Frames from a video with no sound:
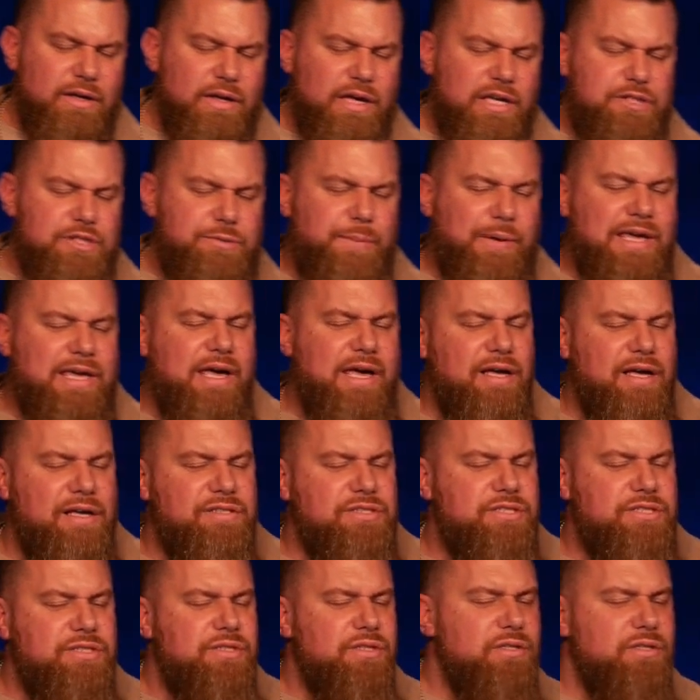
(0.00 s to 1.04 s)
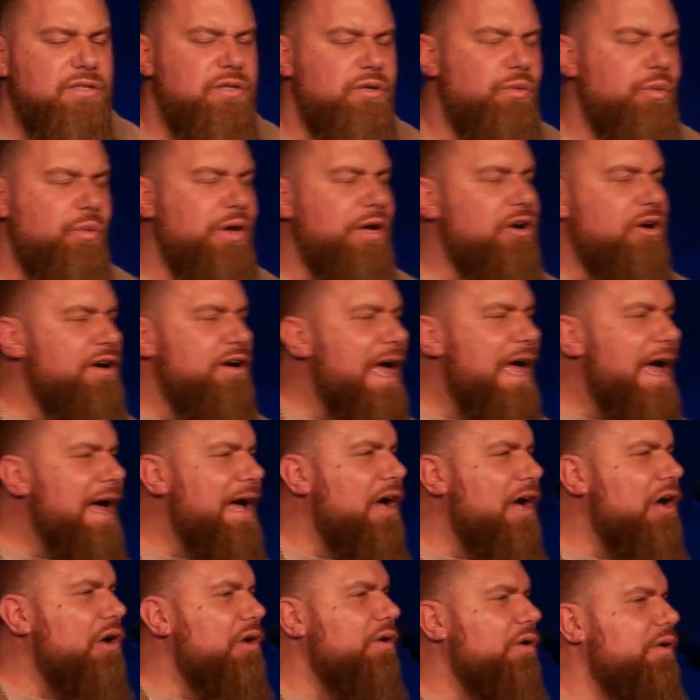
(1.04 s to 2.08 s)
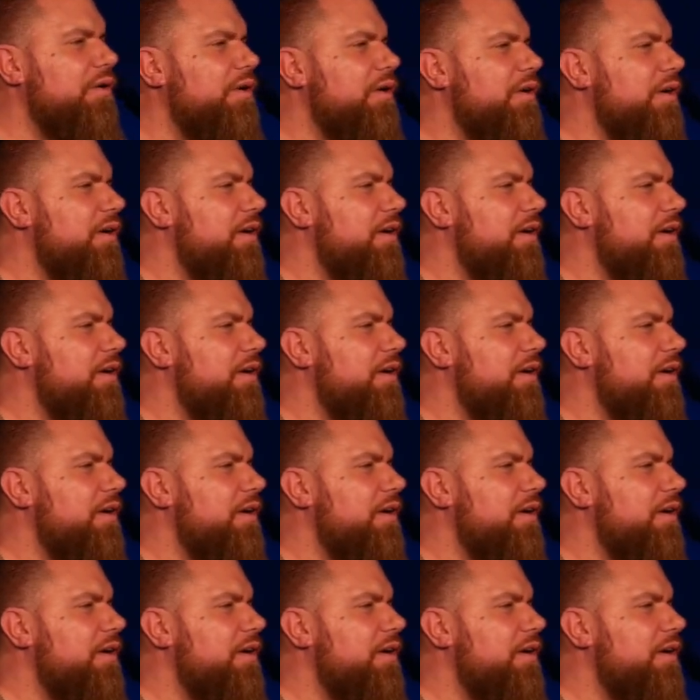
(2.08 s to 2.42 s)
is because we are now